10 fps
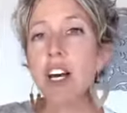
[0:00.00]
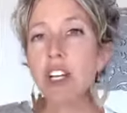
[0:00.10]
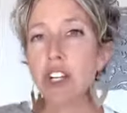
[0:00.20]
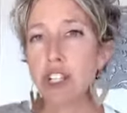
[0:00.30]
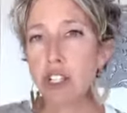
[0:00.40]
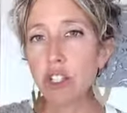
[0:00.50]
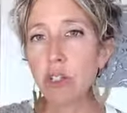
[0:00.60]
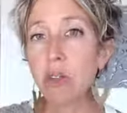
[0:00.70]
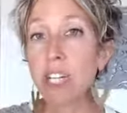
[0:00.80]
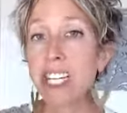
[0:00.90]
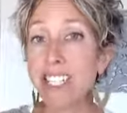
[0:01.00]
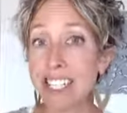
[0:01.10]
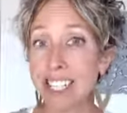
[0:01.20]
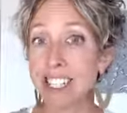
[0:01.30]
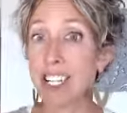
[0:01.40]
your to-do list
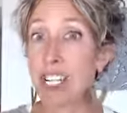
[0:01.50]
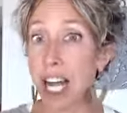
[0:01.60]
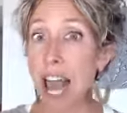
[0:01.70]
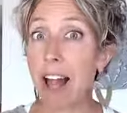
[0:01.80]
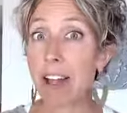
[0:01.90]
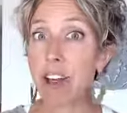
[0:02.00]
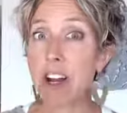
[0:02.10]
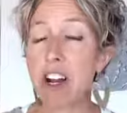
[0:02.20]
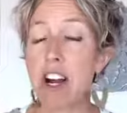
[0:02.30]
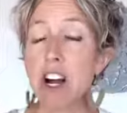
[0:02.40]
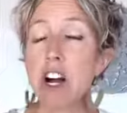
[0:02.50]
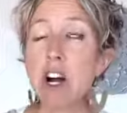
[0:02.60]
into your calendar.